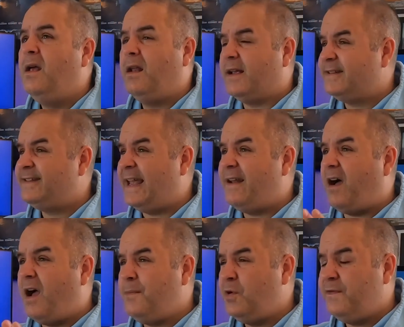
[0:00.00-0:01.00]
Like I said,
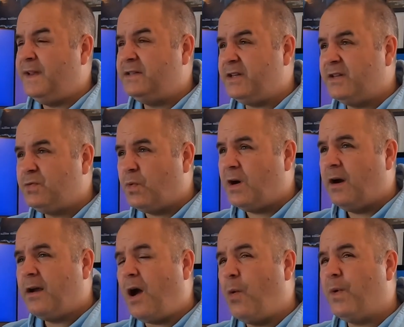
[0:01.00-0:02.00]
iMovie does
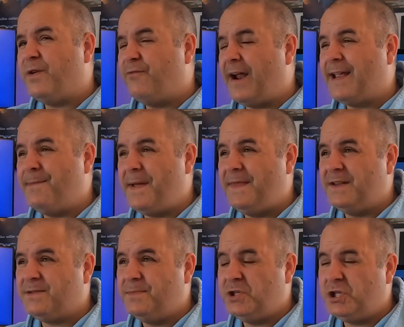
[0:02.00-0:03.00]
work. I wouldn't recommend
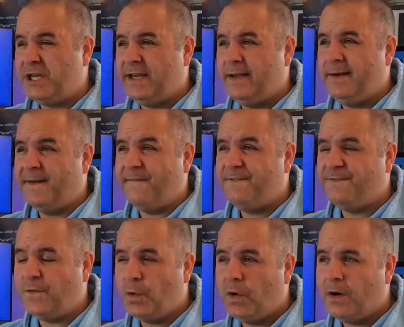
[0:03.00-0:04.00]
this machine
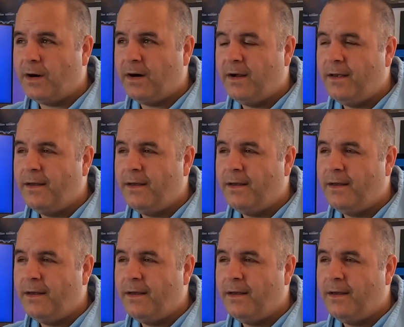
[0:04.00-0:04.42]
for